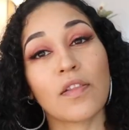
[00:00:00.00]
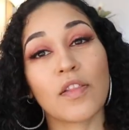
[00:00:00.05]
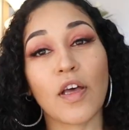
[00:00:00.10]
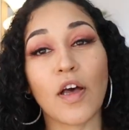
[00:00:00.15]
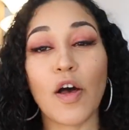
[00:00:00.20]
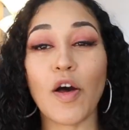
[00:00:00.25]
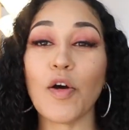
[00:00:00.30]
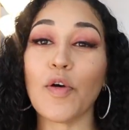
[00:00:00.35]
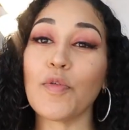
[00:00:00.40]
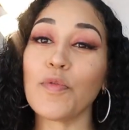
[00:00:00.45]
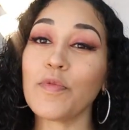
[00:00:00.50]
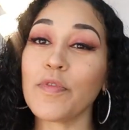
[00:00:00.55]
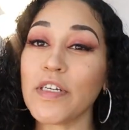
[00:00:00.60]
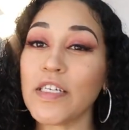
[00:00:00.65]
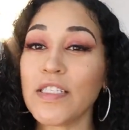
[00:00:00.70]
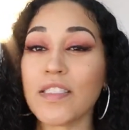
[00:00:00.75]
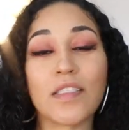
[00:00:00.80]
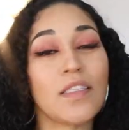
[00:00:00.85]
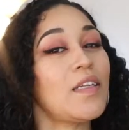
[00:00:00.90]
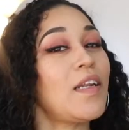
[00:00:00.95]
The whole
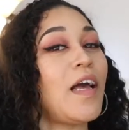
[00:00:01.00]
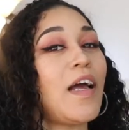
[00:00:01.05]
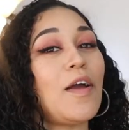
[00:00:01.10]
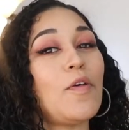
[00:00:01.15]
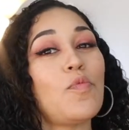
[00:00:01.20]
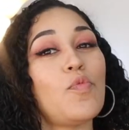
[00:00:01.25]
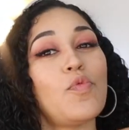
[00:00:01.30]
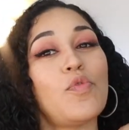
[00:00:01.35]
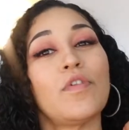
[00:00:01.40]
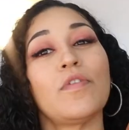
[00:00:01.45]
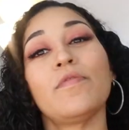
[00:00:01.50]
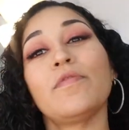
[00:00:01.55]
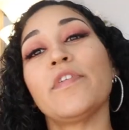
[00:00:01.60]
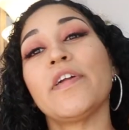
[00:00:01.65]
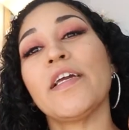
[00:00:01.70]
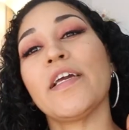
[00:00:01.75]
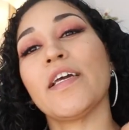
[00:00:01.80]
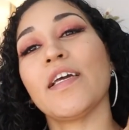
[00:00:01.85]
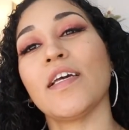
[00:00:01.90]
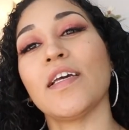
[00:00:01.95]
reason I wore
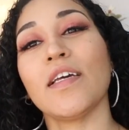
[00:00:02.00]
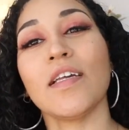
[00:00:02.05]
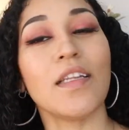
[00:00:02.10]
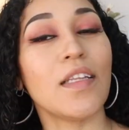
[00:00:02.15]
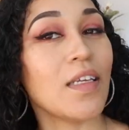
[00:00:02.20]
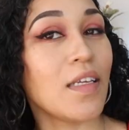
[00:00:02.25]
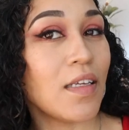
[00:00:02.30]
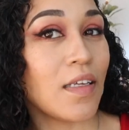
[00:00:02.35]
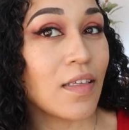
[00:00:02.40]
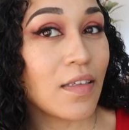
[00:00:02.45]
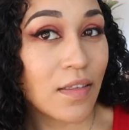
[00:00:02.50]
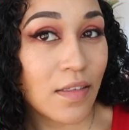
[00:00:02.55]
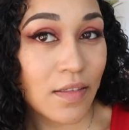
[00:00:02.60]
red